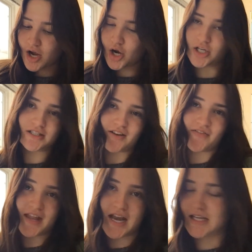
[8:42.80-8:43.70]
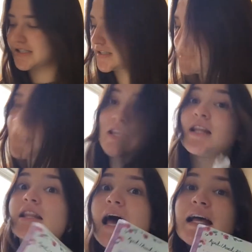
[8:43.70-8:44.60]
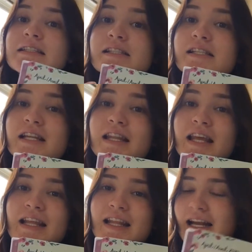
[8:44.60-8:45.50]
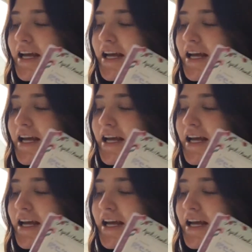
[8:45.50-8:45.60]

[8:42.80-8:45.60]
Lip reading: cross off the next, the last thing that I